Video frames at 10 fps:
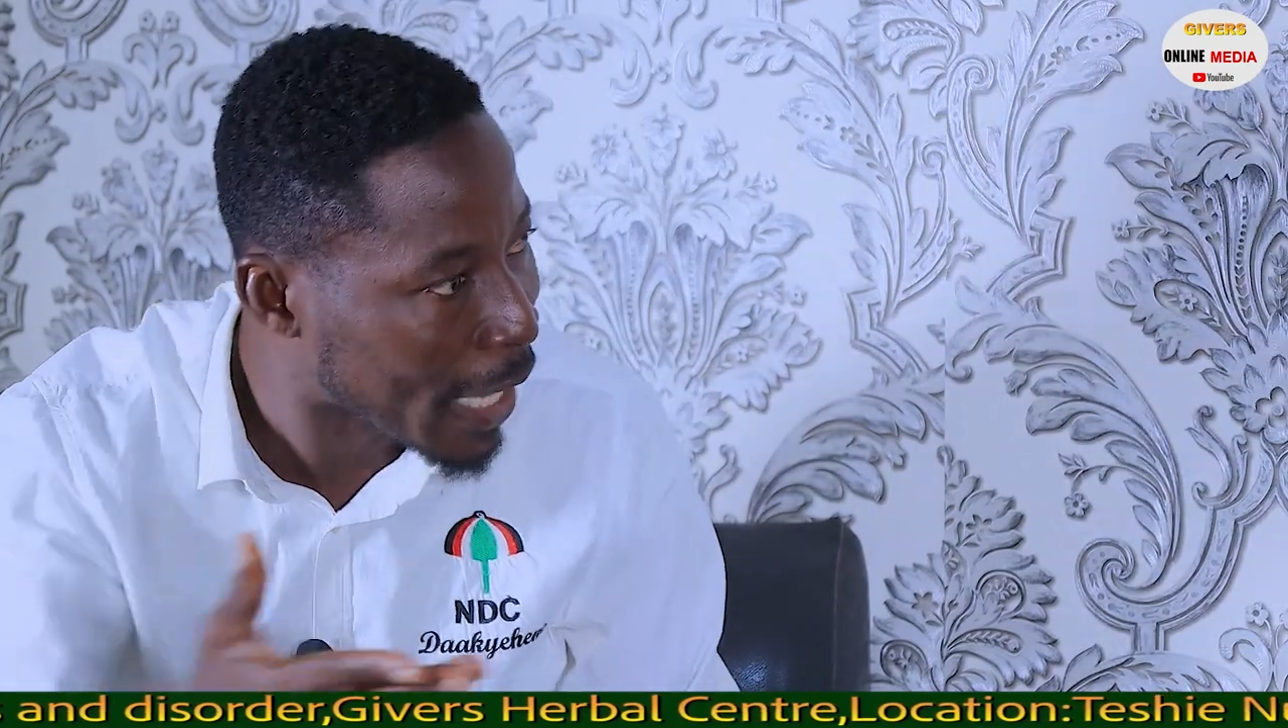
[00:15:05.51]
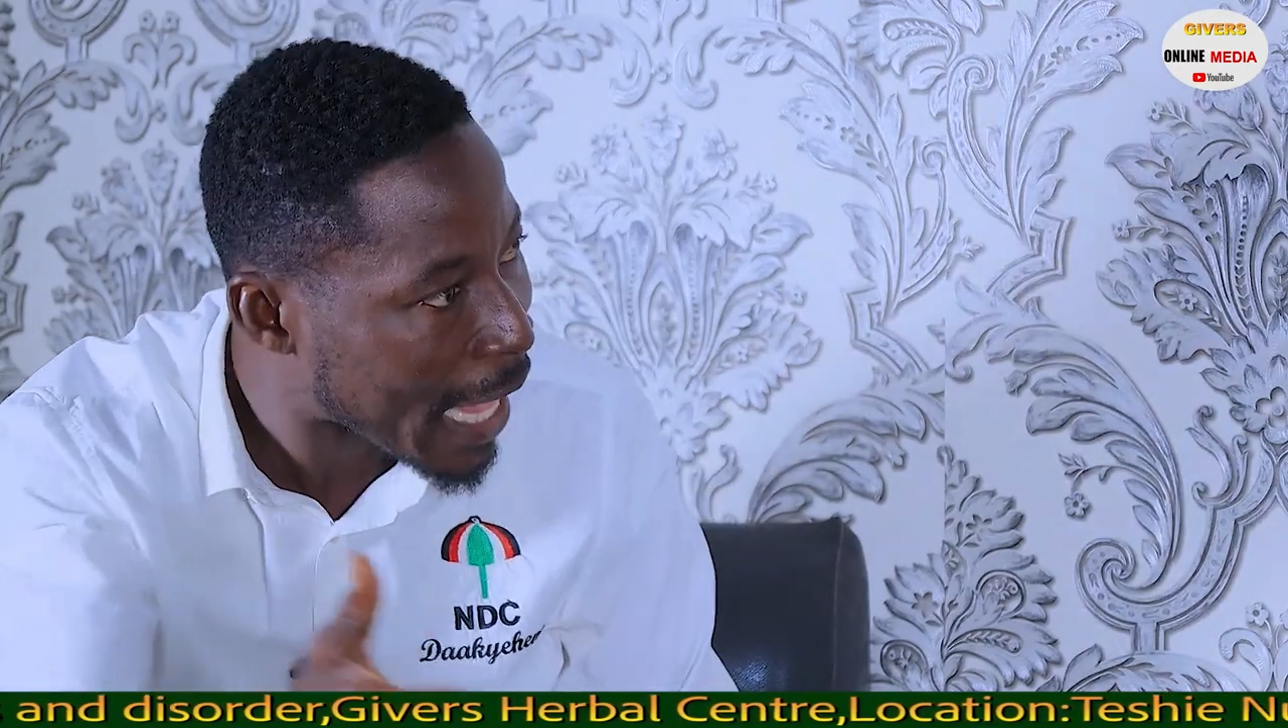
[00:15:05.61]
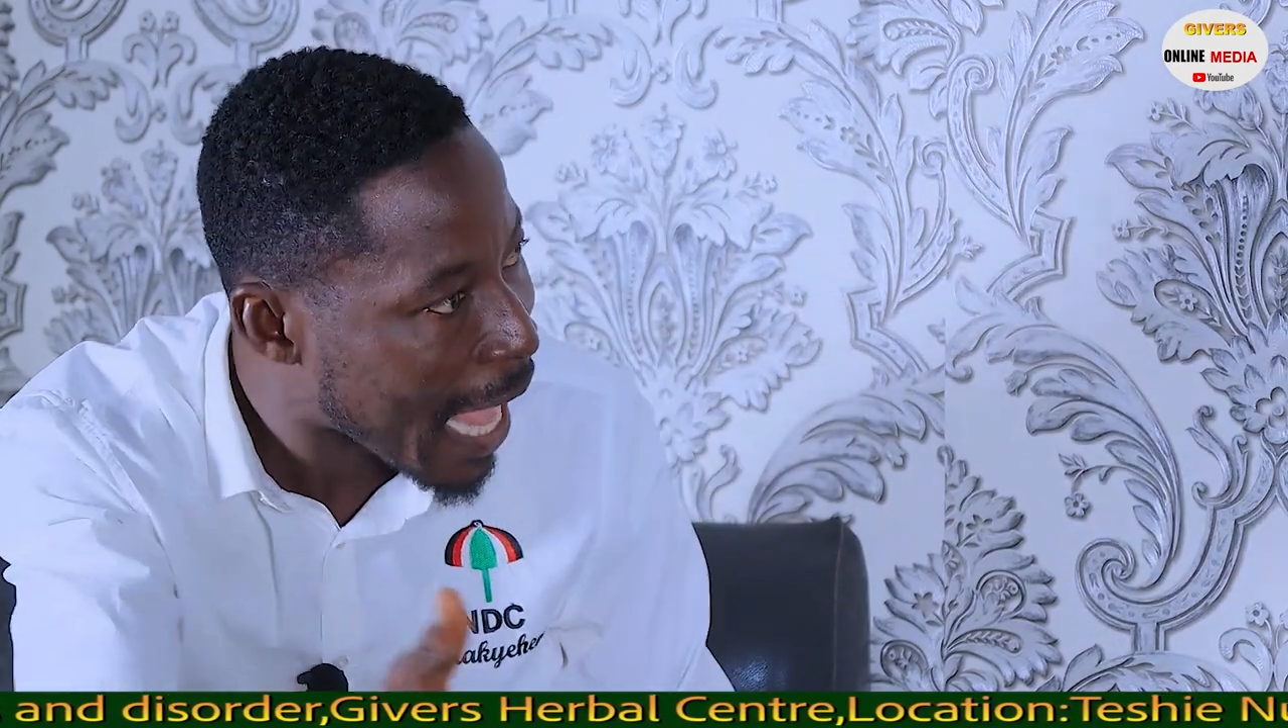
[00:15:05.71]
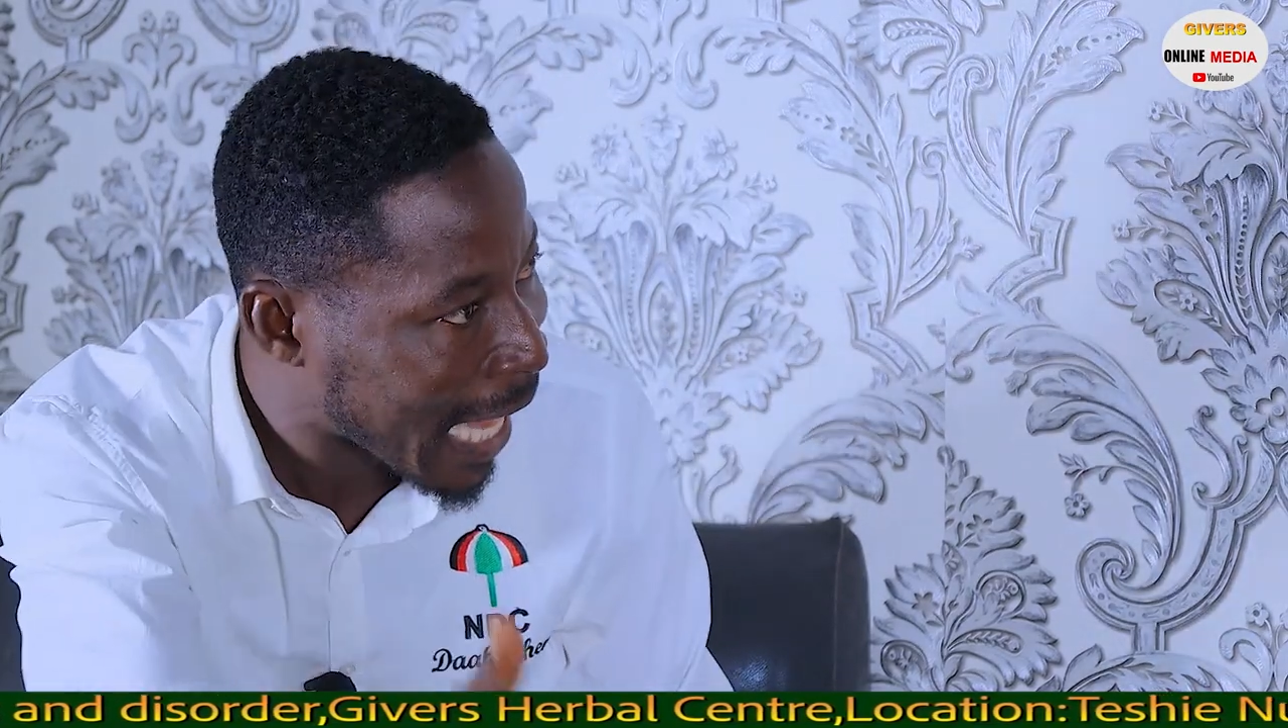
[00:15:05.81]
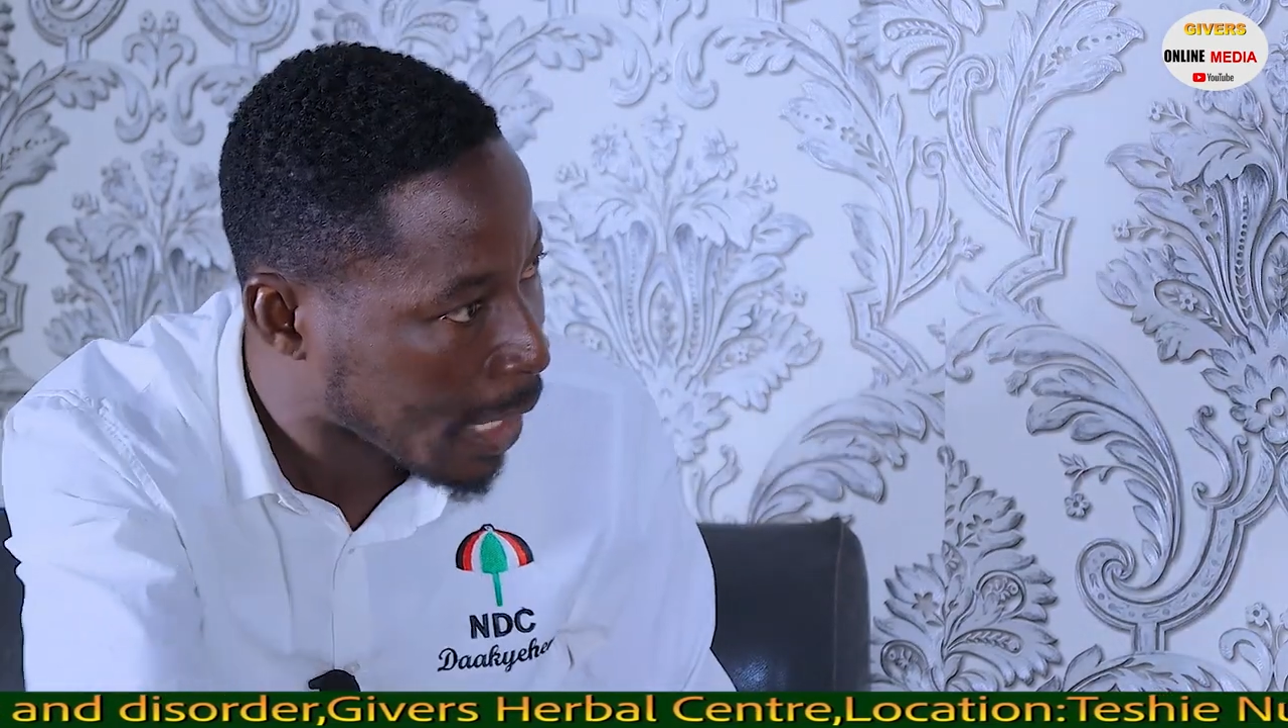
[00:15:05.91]

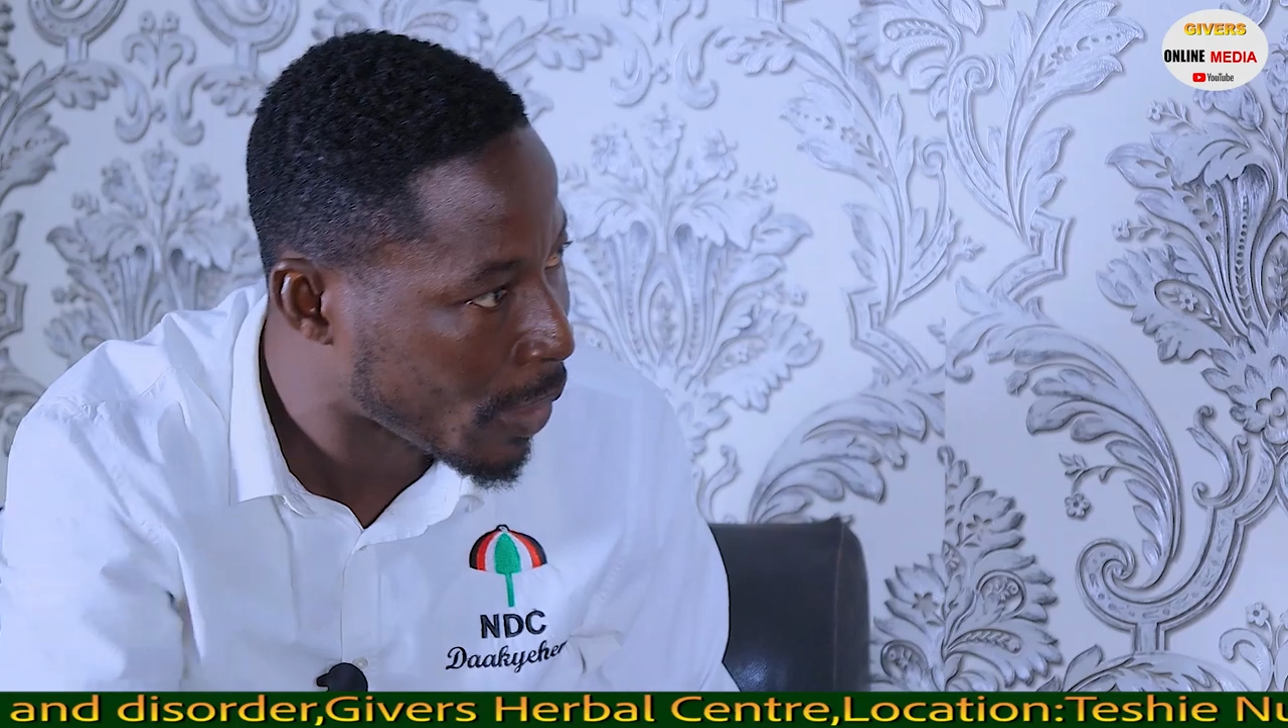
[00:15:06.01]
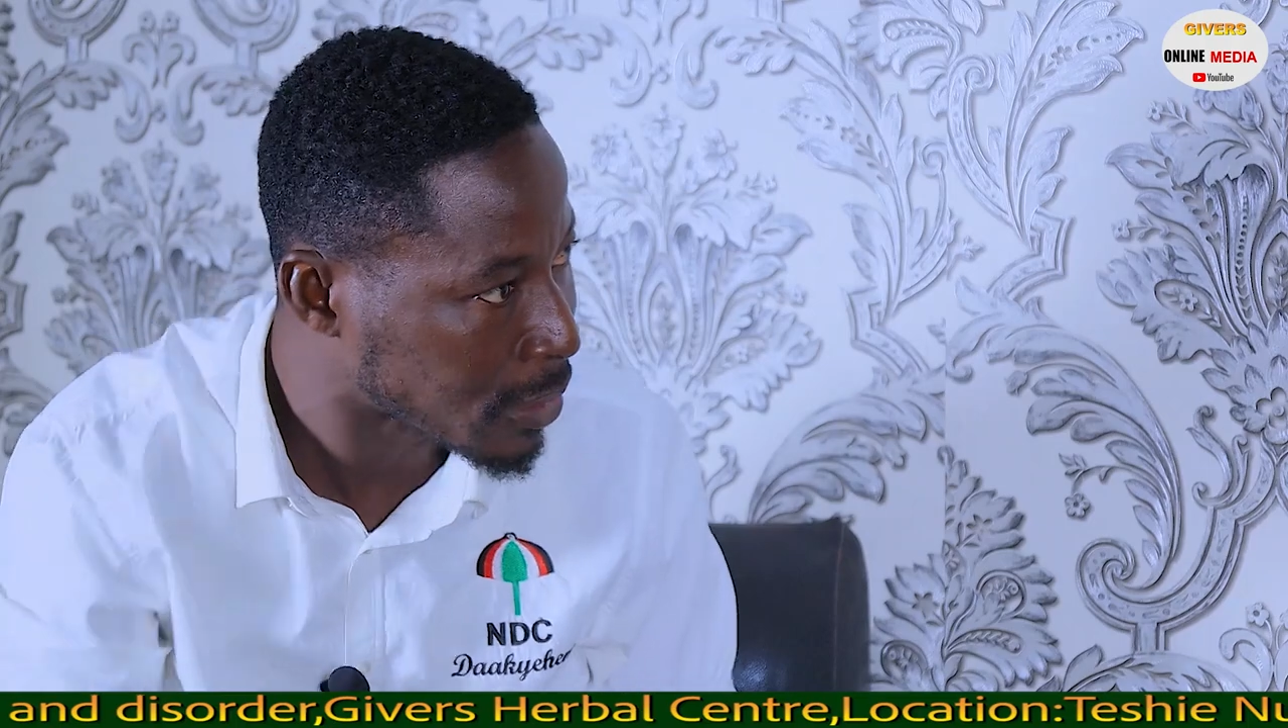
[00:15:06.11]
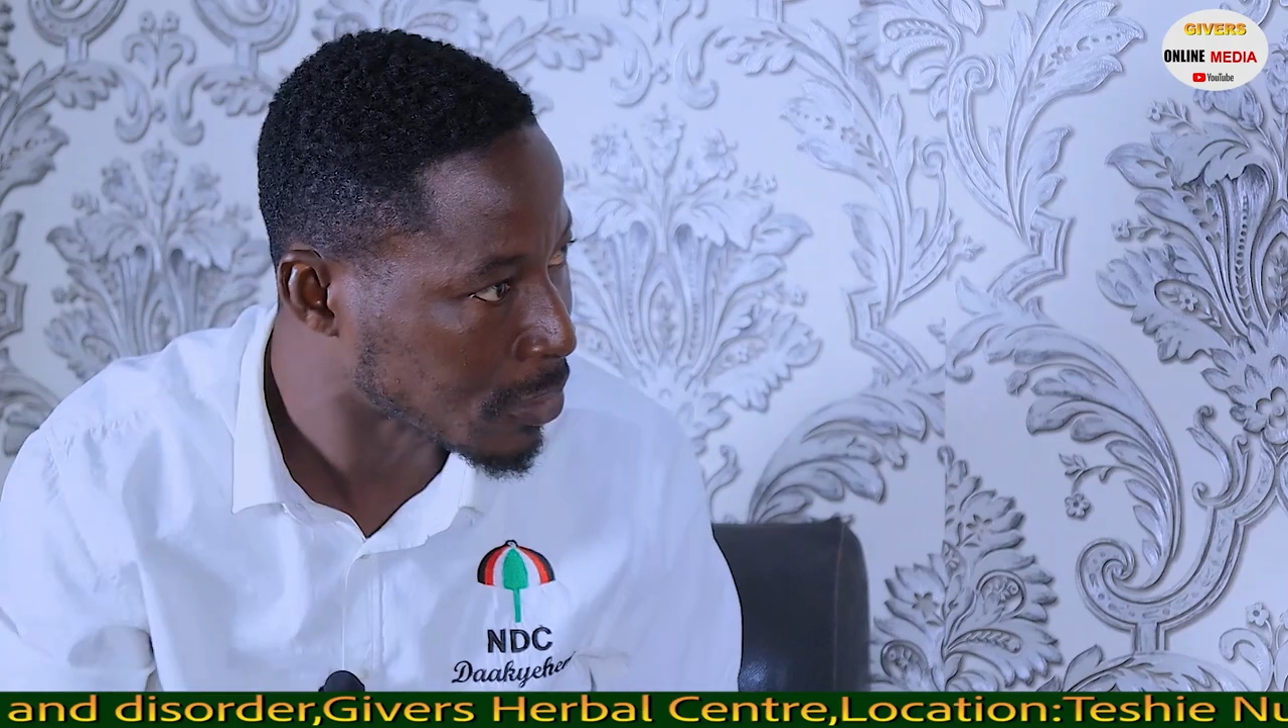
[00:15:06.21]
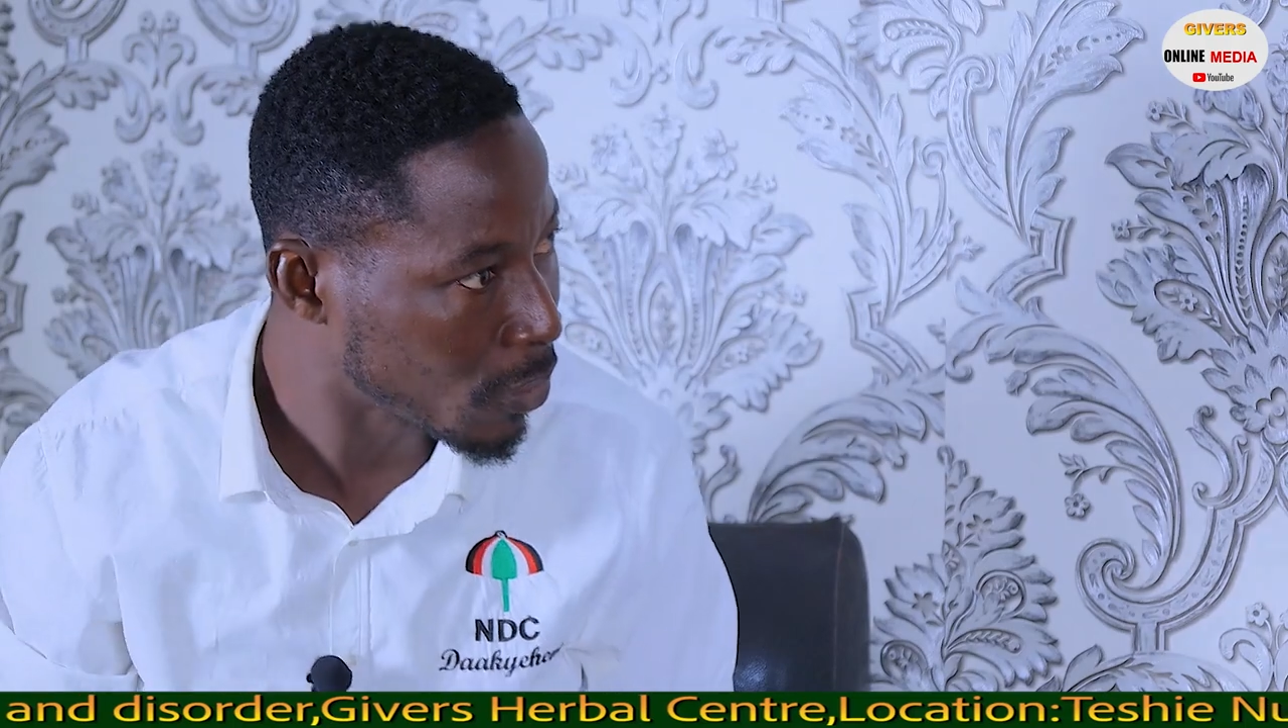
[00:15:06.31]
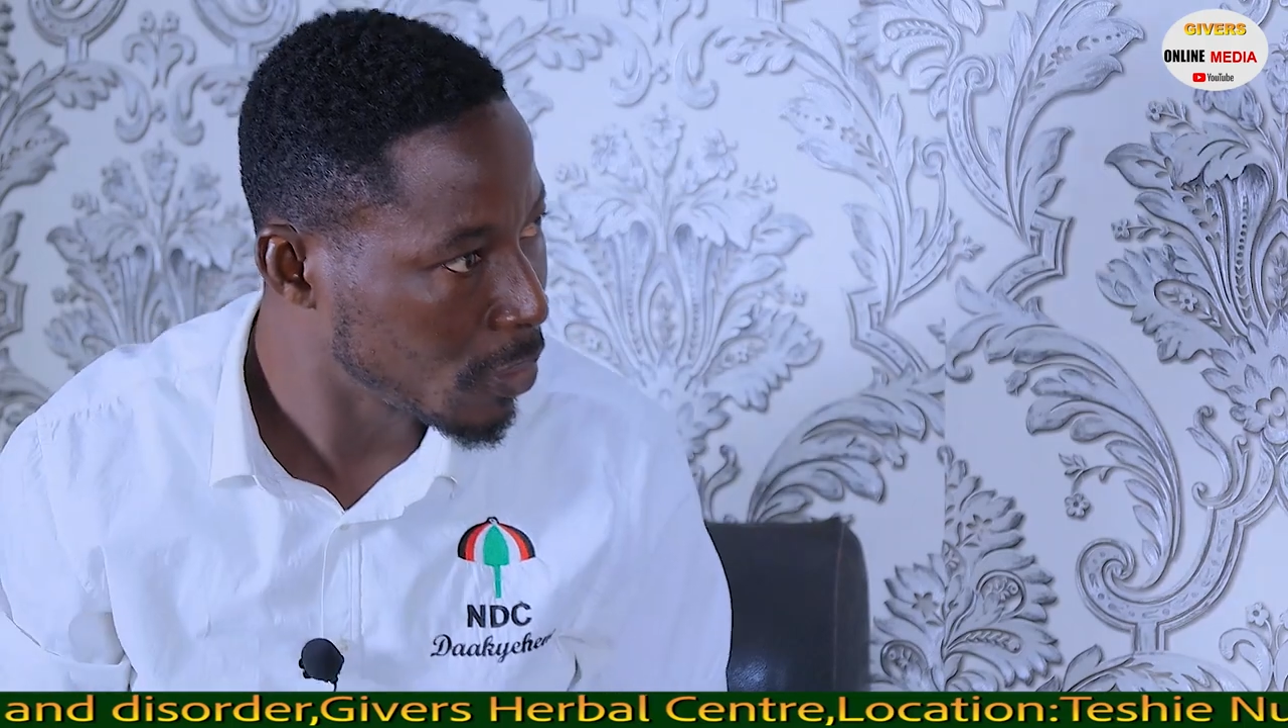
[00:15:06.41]
the
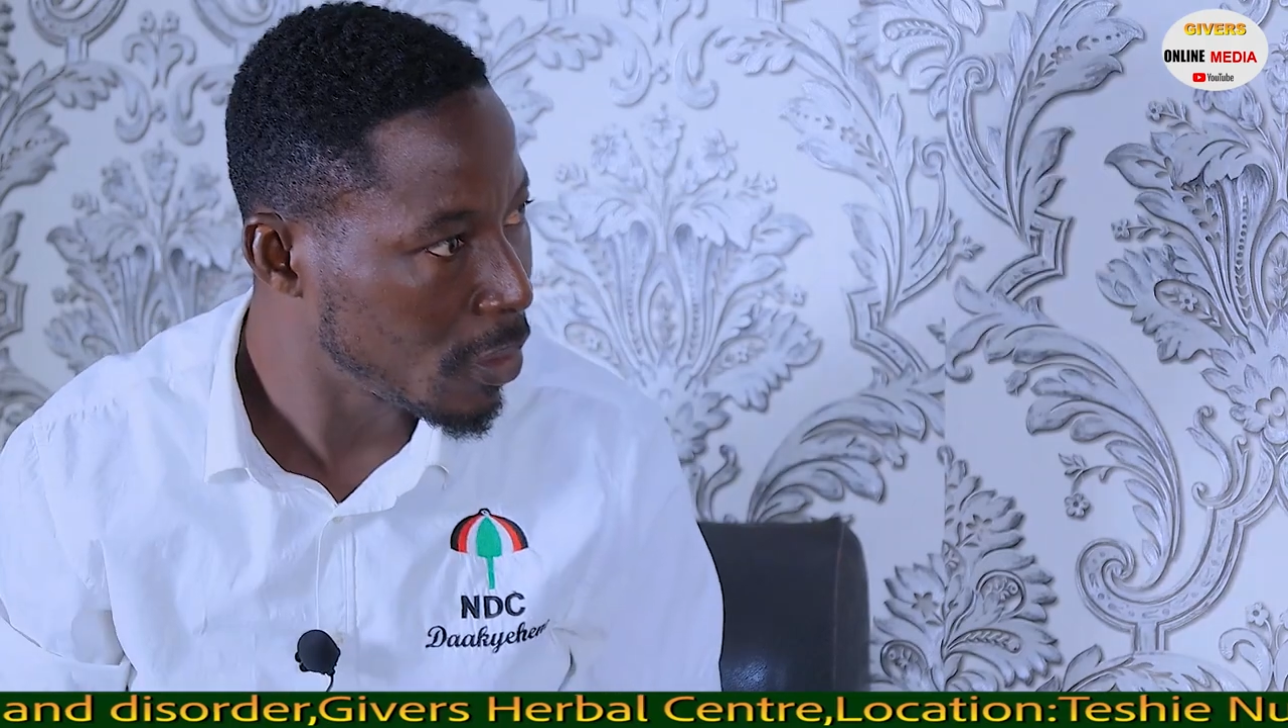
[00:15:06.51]
allowance.